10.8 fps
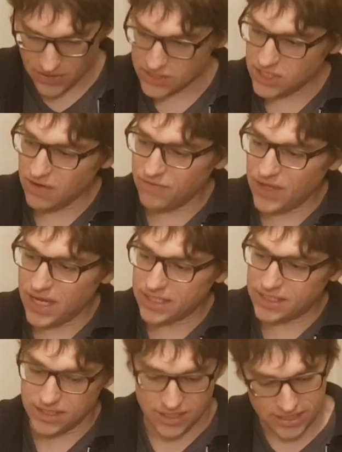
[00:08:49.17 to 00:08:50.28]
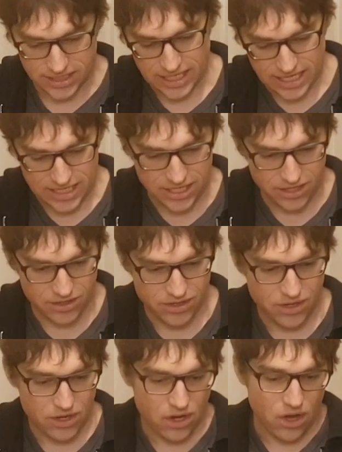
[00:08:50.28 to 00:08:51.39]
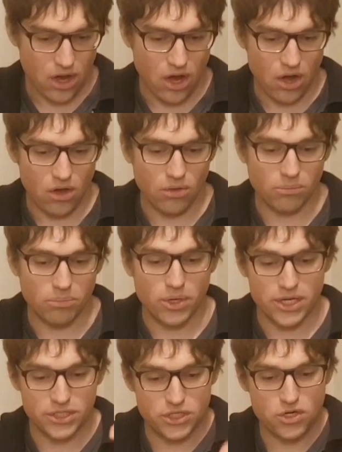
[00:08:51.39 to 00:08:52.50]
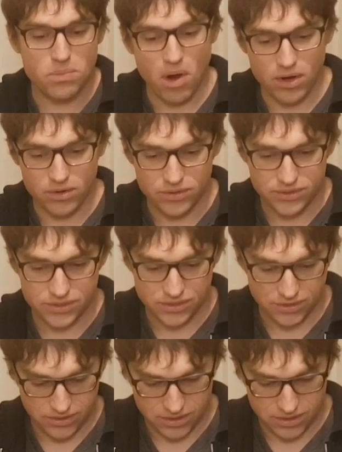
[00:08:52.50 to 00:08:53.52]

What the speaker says: stuff that doesn't get in here, I'll put in 2 bottles,